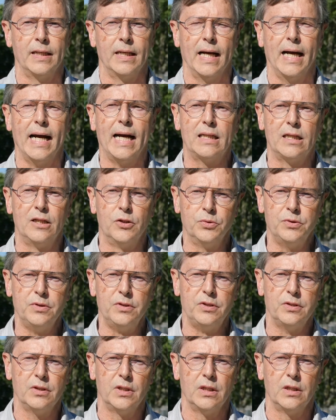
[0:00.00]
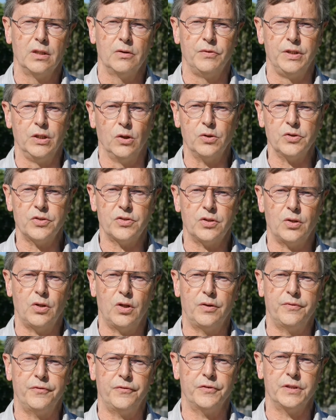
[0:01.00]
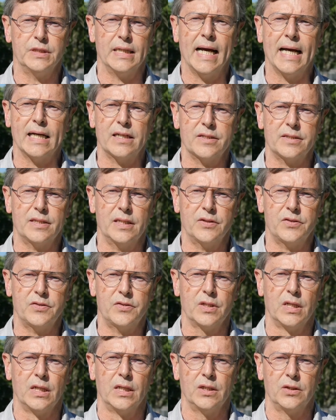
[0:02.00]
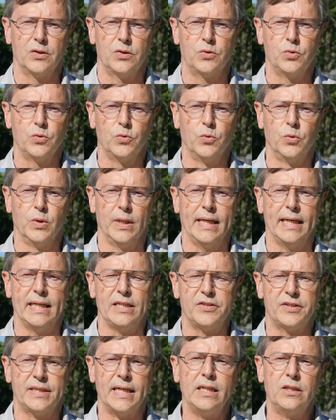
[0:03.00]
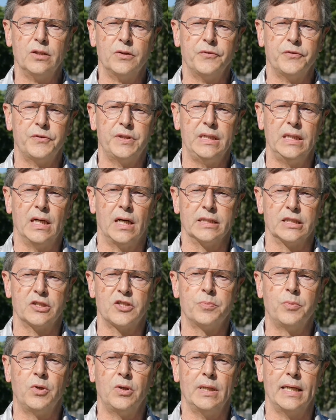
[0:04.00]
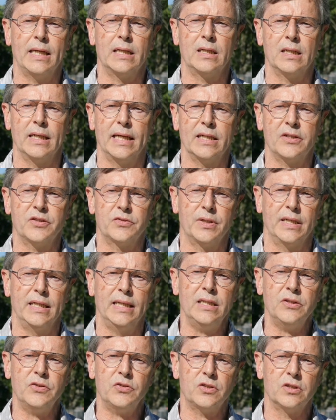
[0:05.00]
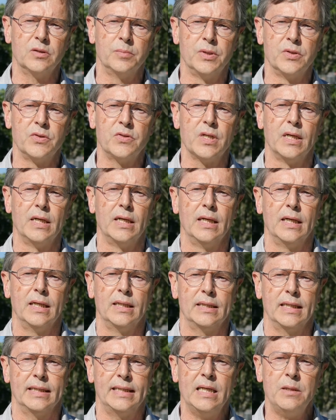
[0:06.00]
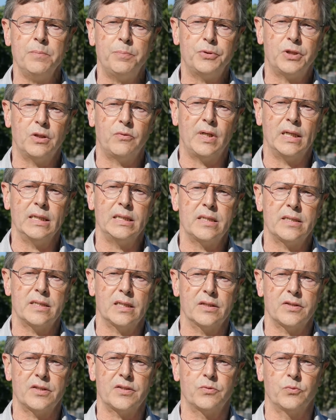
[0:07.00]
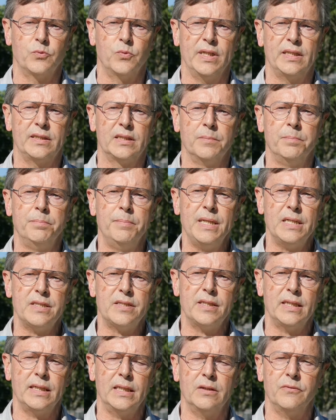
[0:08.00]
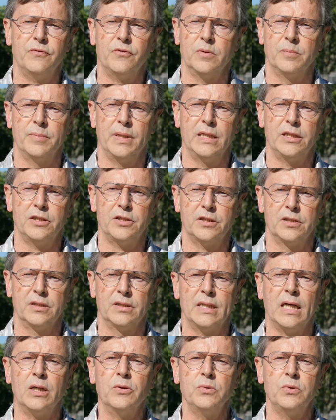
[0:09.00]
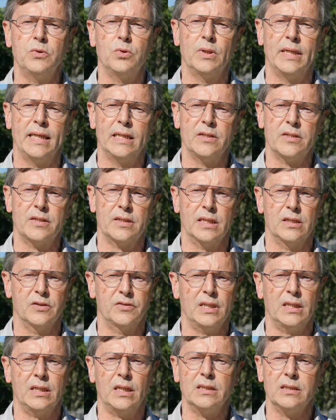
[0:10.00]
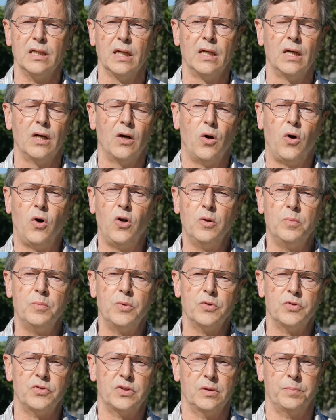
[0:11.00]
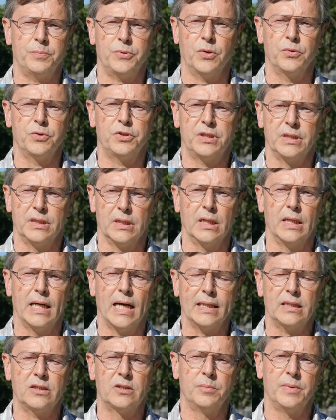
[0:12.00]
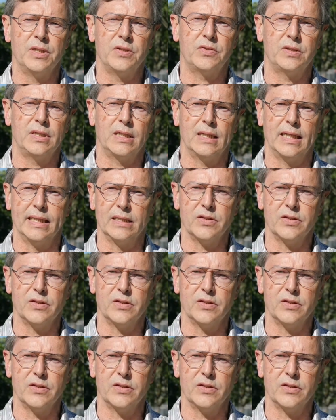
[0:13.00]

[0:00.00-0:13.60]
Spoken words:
At Lund, we also offer access to a state-of-the-art small-angle X-ray instruments that then provides us with the missing information down to length scales that are almost approaching atomistic length